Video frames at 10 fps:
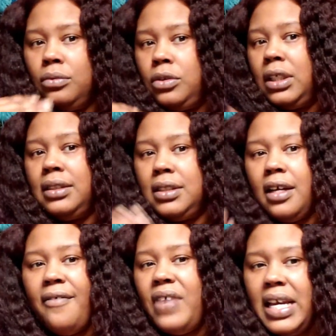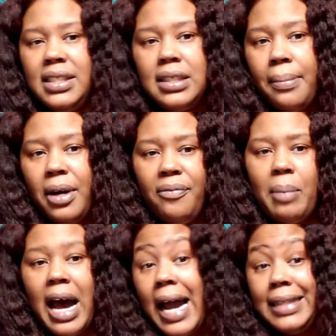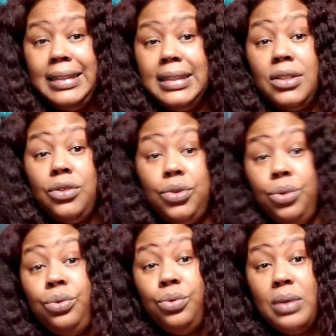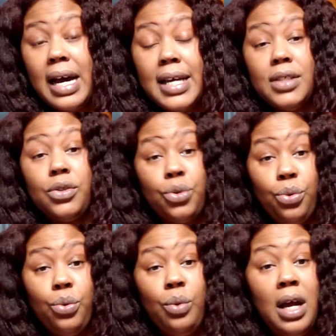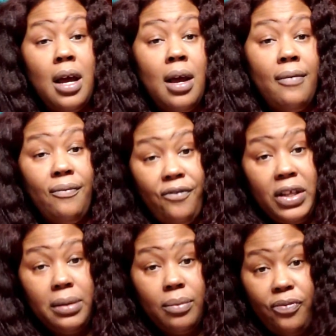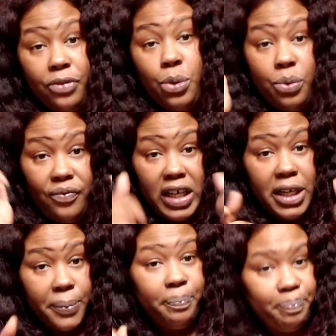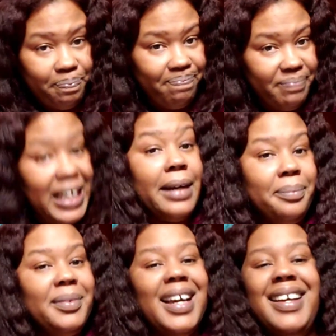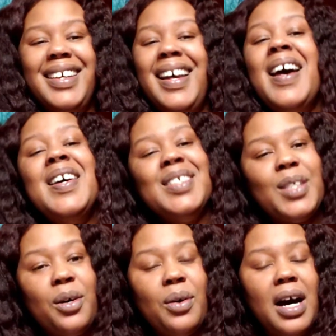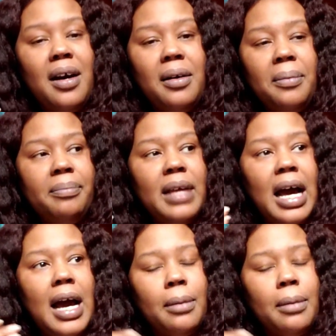to convey some of my ideas to you guys through film, through video. Yeah. So I